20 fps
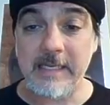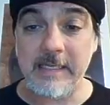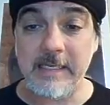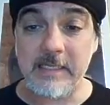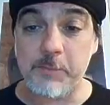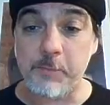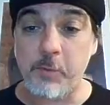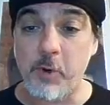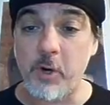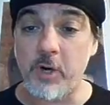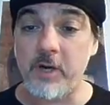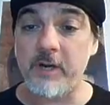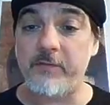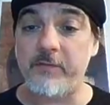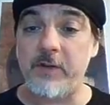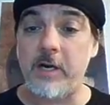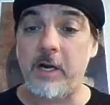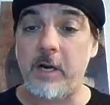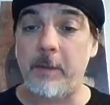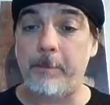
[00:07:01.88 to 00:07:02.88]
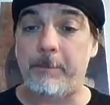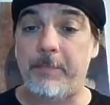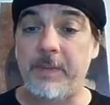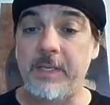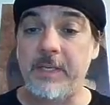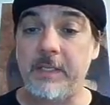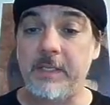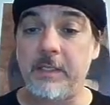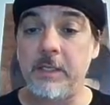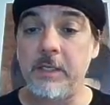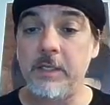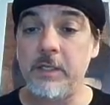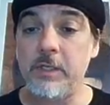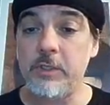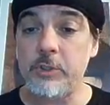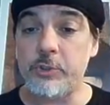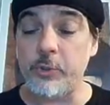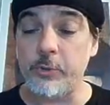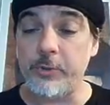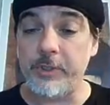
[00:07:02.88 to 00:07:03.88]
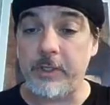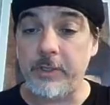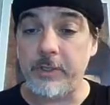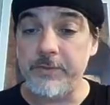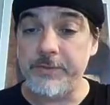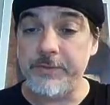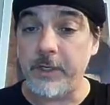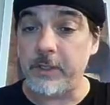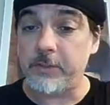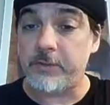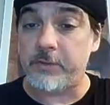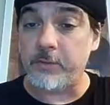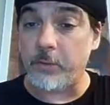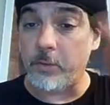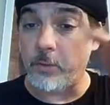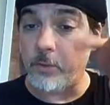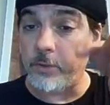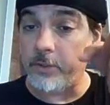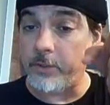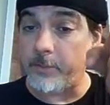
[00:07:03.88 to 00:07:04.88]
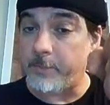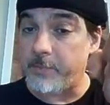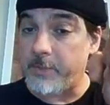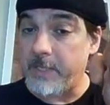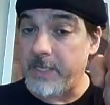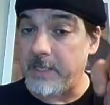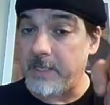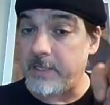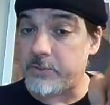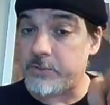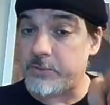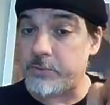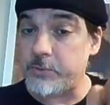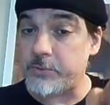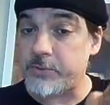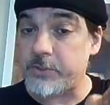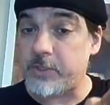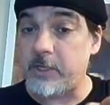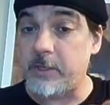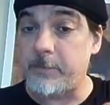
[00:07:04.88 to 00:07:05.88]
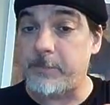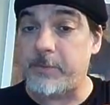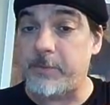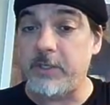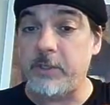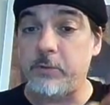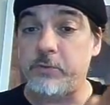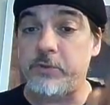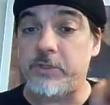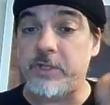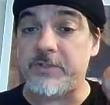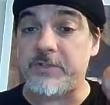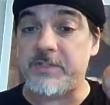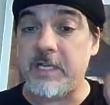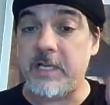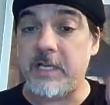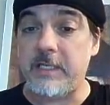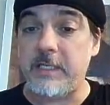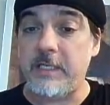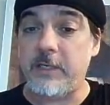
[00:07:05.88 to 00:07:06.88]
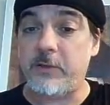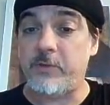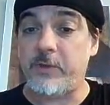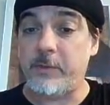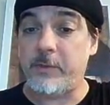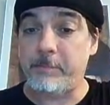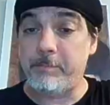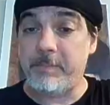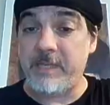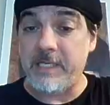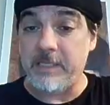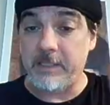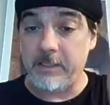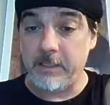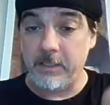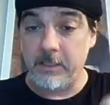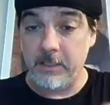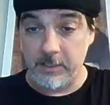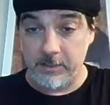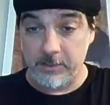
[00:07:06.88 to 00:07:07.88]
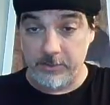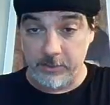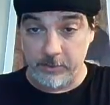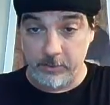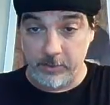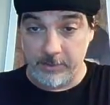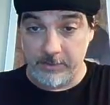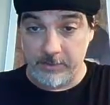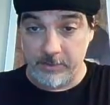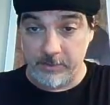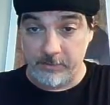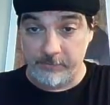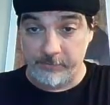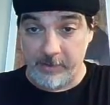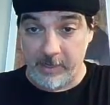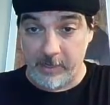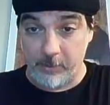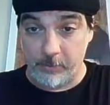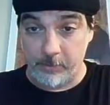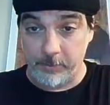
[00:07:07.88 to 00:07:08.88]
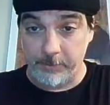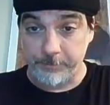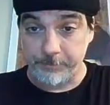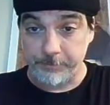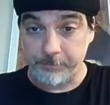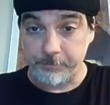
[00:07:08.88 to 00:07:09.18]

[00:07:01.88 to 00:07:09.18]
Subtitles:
and it's part of an upbeat. So the conductor or the pianist who's accompanying you does not hear the beat until you get to the vowel.